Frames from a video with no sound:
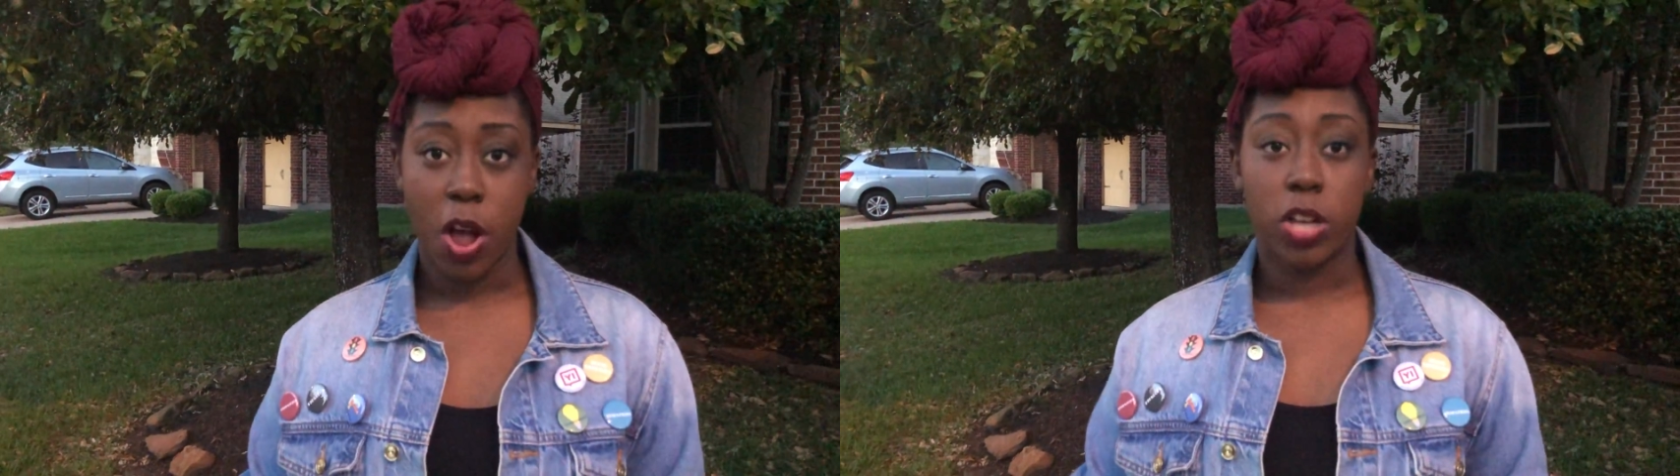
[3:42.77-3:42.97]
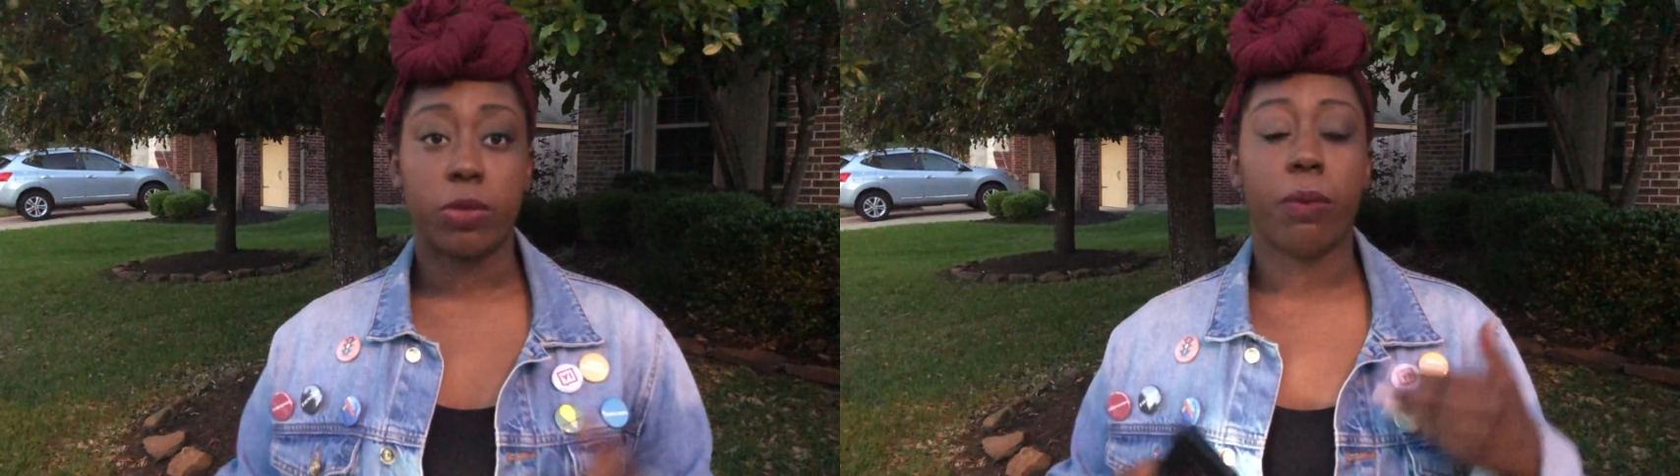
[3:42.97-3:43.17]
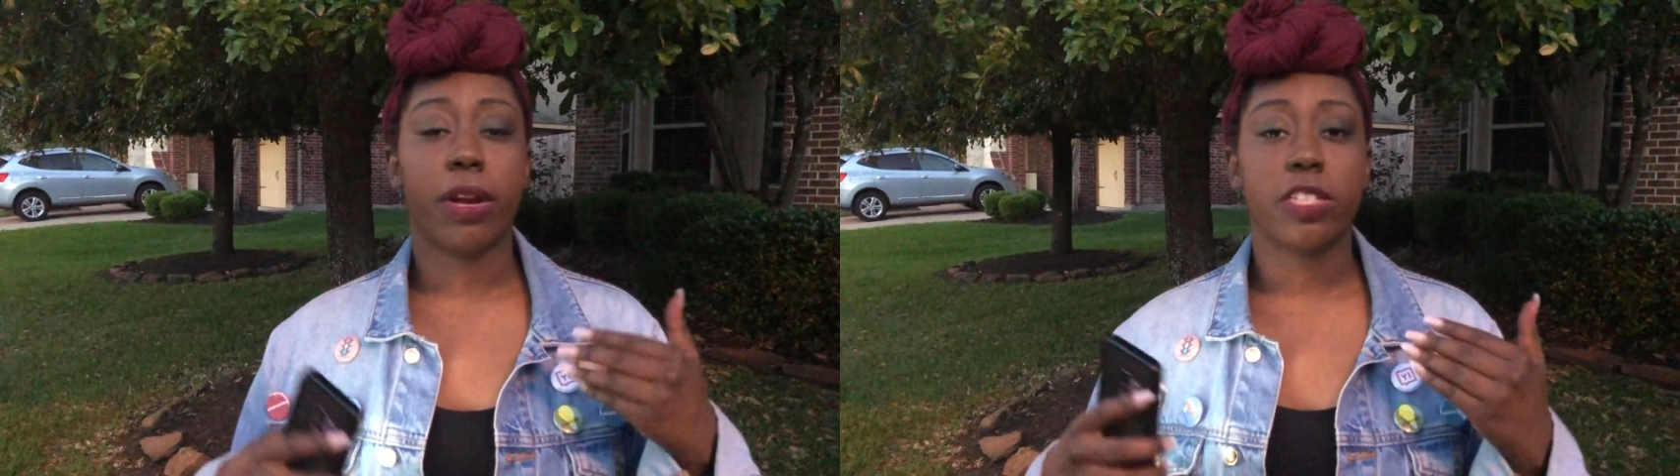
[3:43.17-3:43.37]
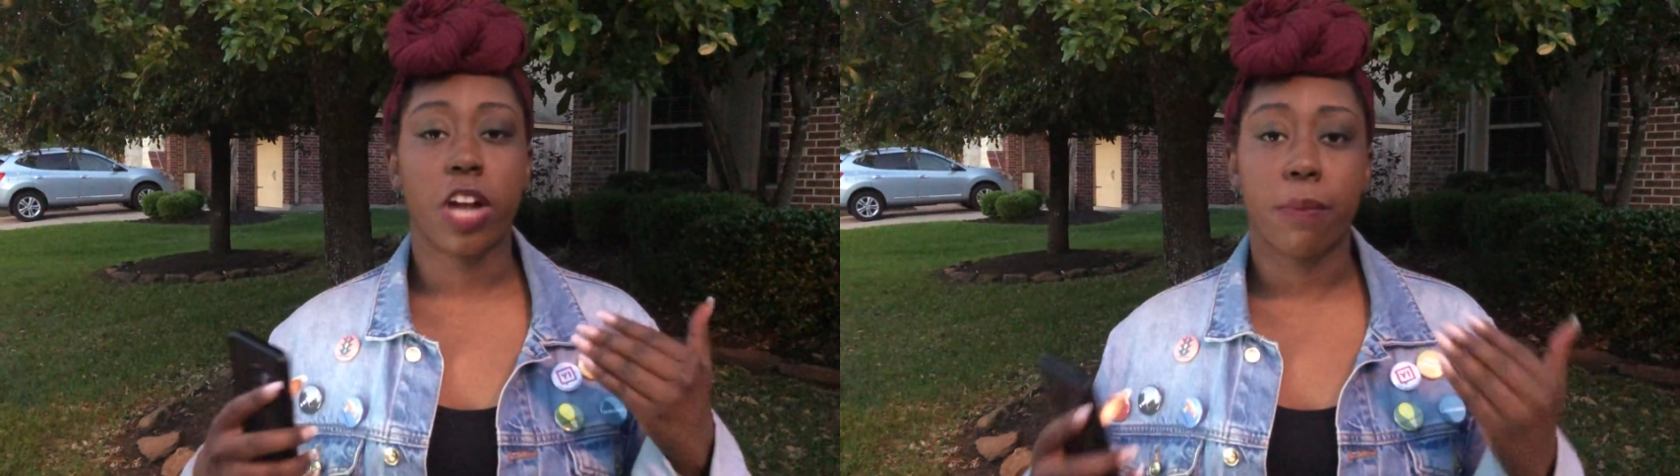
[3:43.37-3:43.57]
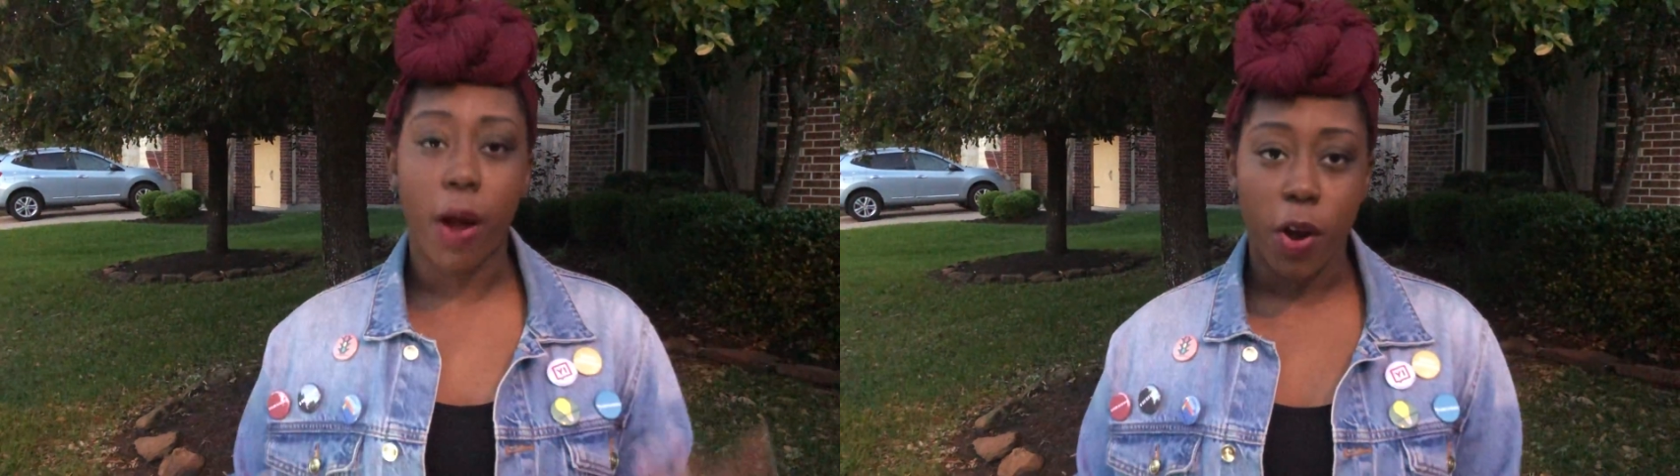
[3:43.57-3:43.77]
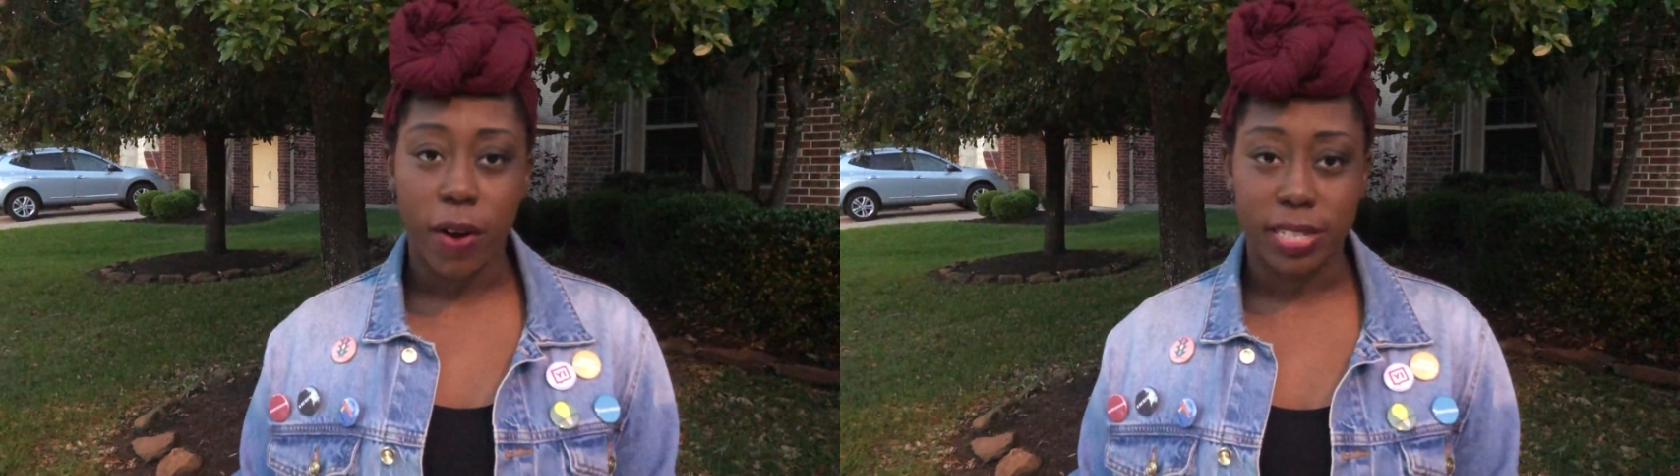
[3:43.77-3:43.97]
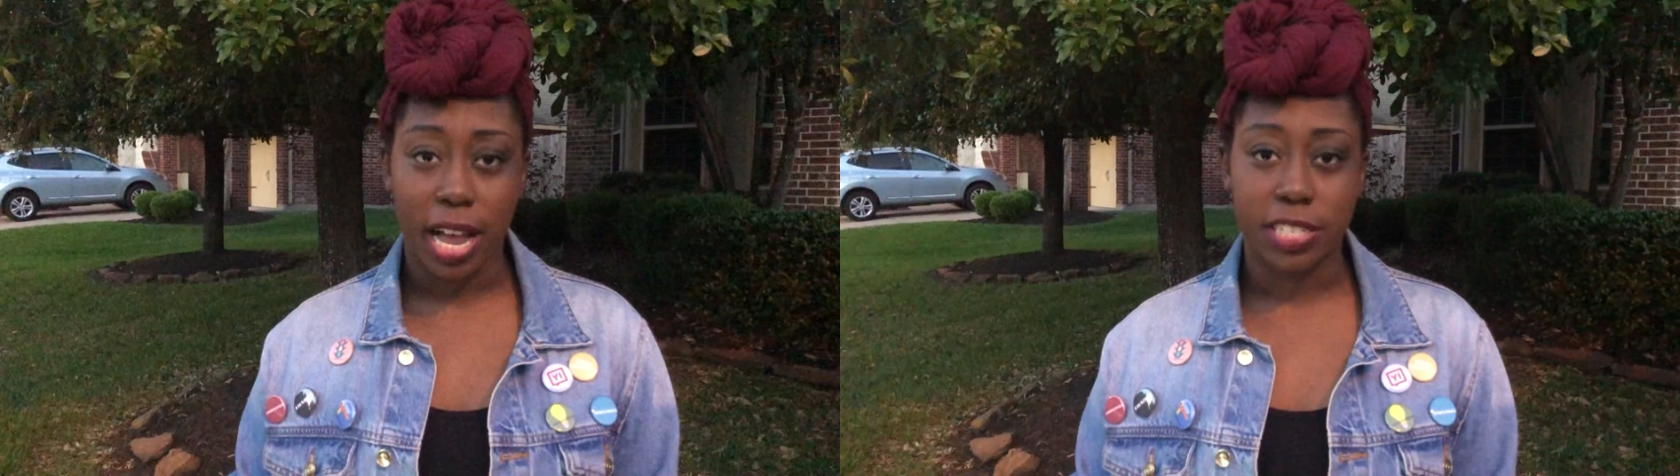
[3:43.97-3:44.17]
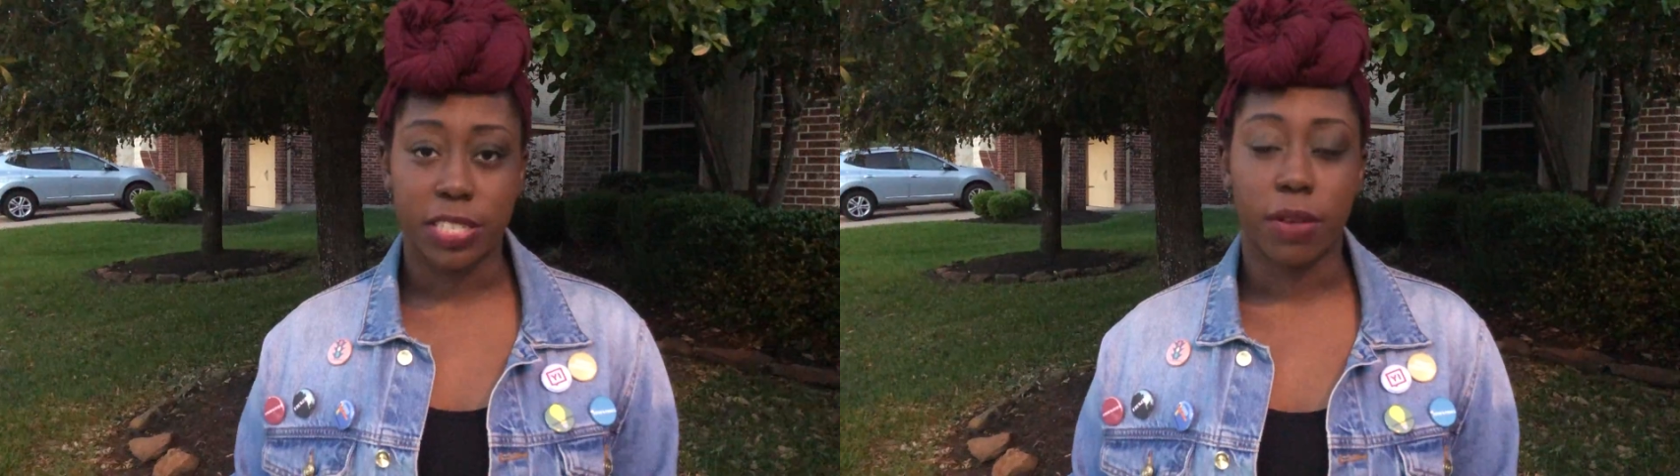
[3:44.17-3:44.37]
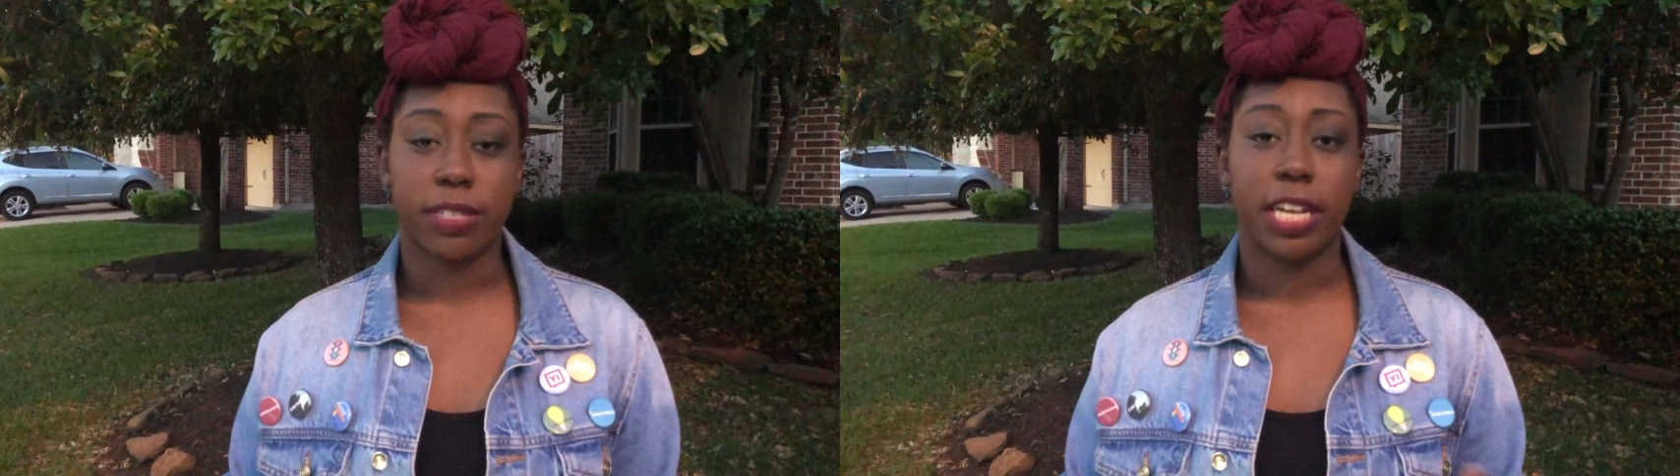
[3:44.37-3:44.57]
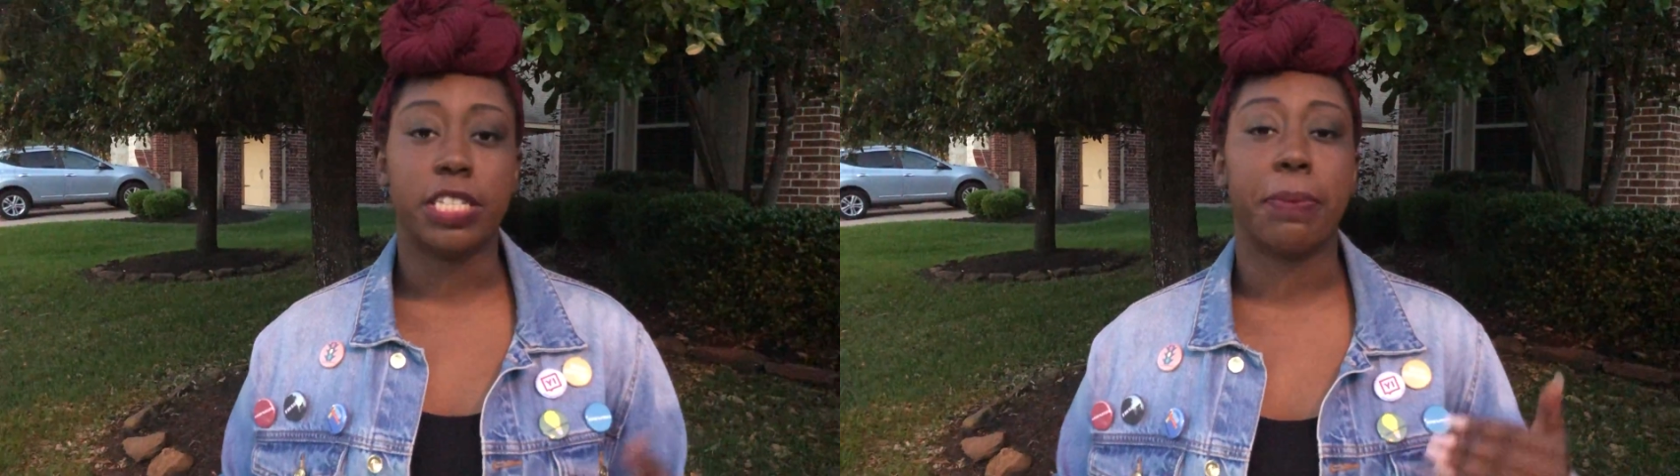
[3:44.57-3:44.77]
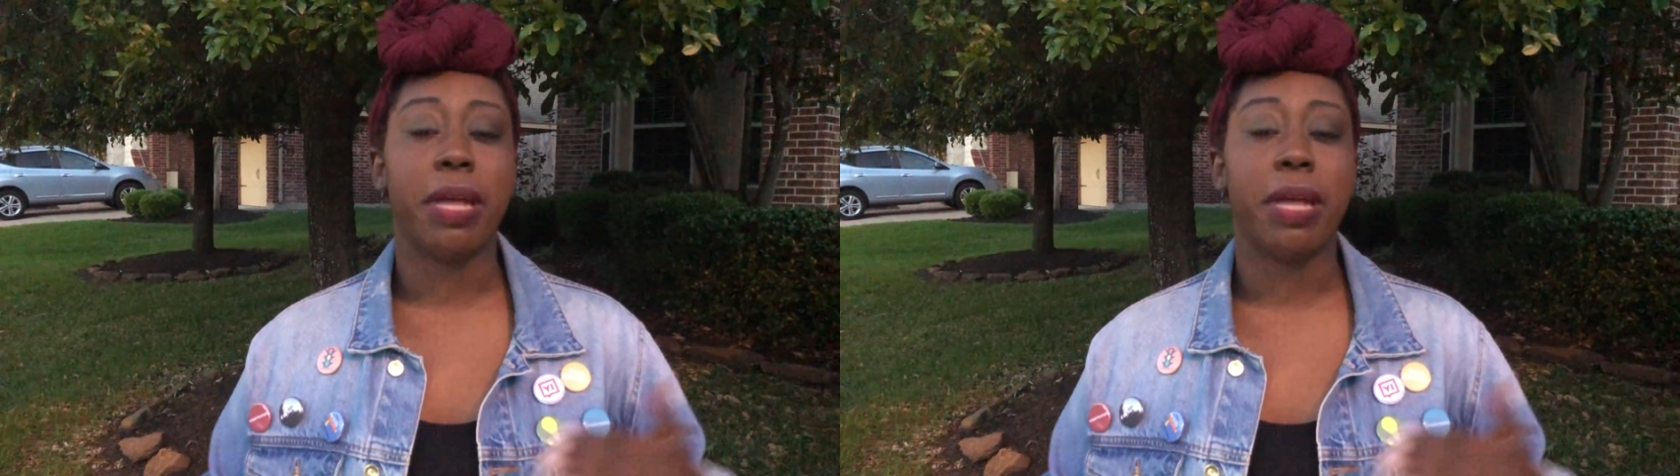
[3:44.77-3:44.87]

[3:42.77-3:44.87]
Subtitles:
So we want to start prioritizing those things so